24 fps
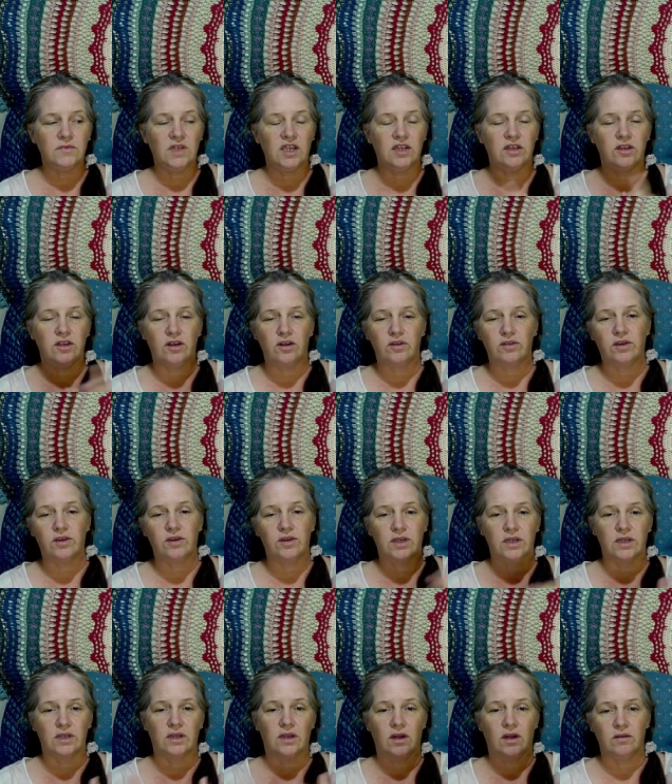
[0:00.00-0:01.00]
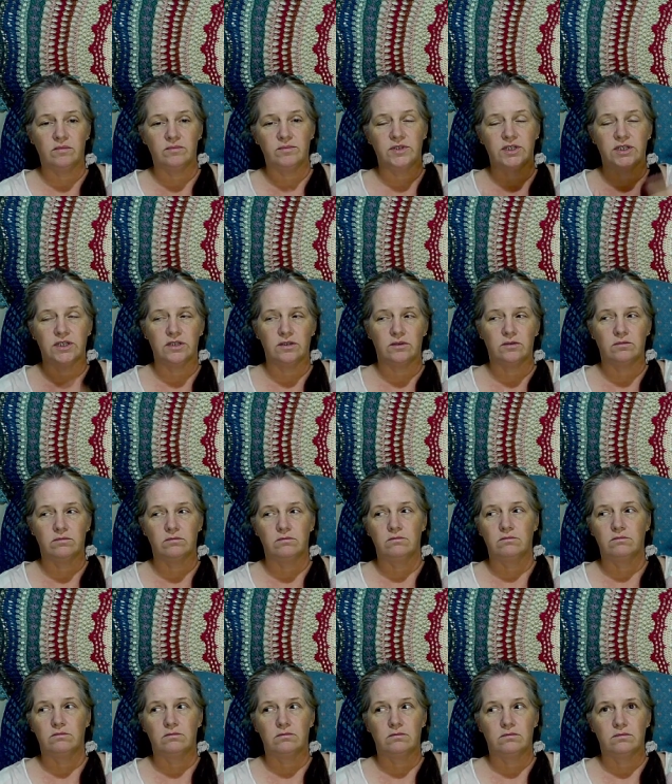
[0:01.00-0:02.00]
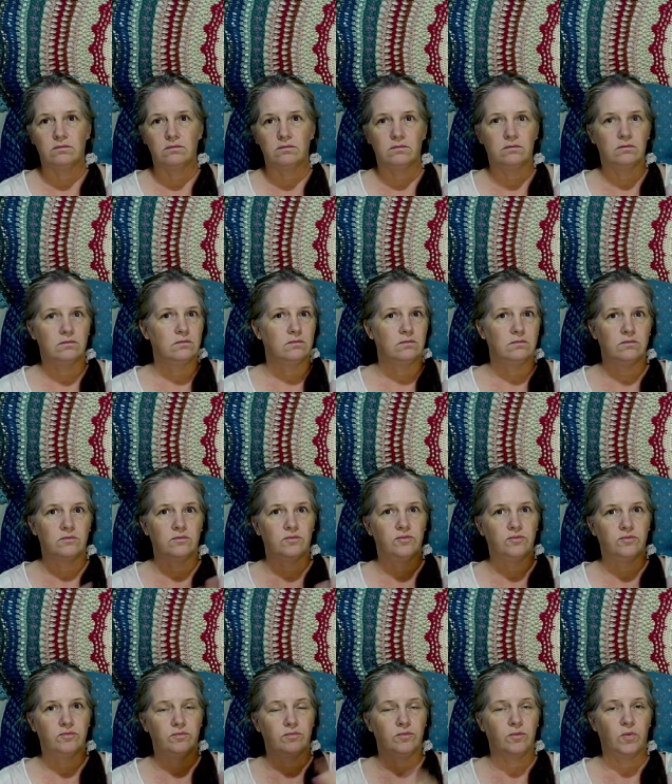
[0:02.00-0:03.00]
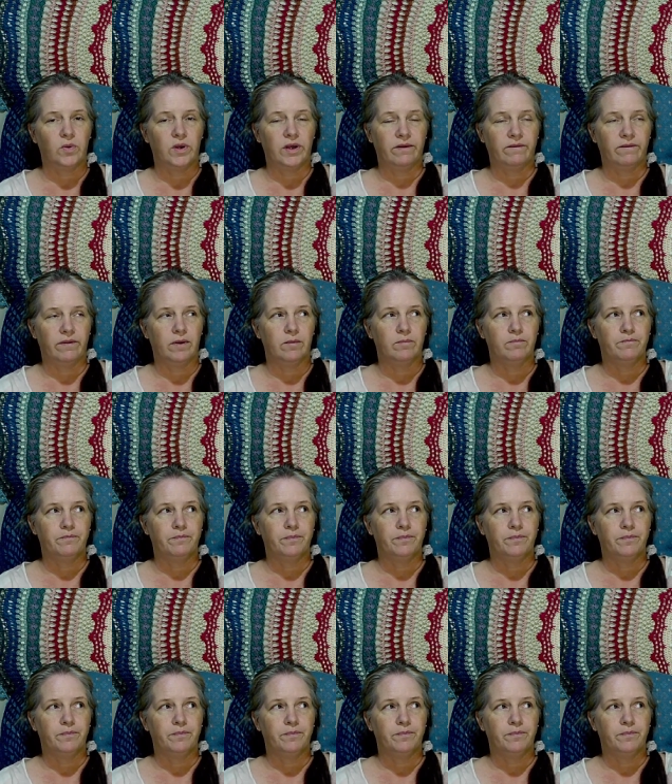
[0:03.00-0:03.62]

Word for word: you know you can come to one of them.